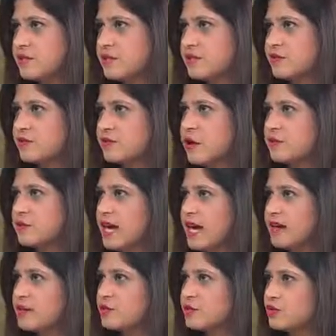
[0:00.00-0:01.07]
So from
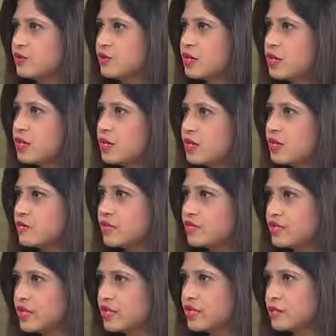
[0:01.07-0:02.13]
that to
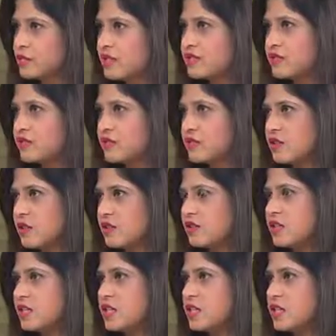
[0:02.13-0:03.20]
50 rupees. So
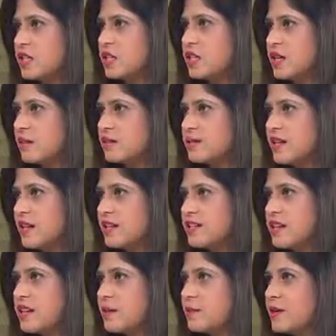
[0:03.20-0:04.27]
there's clearly an upside.